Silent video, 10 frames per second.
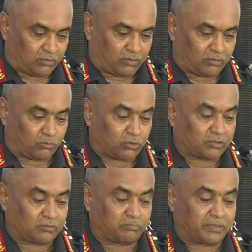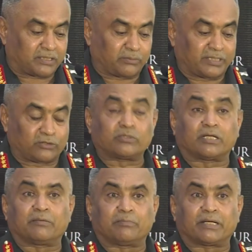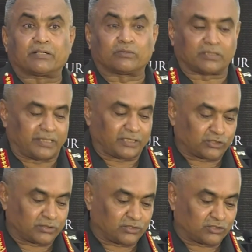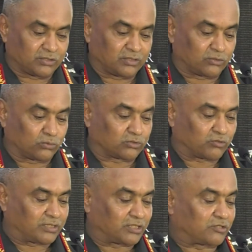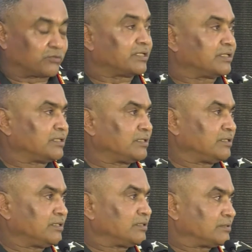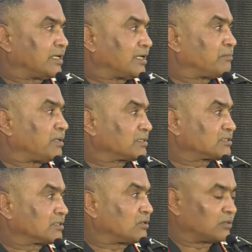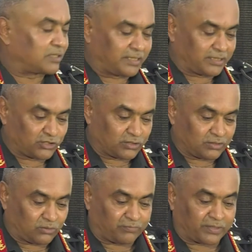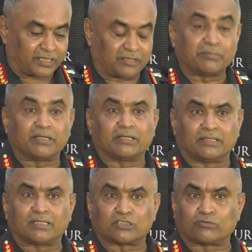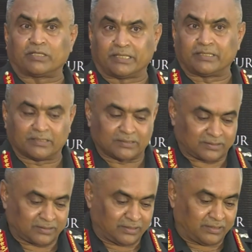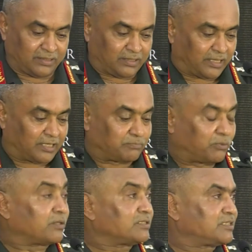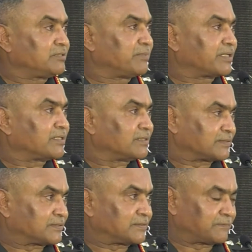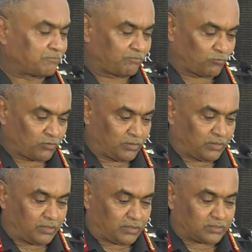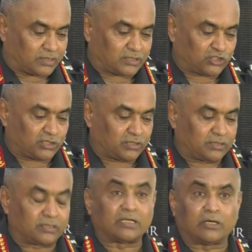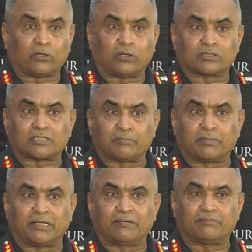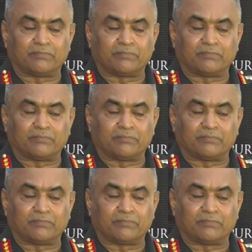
What better way to deliberate on the nation's growth trajectory than amongst a congregation of academia, industry leaders, and policy makers? Such dialogues, I believe,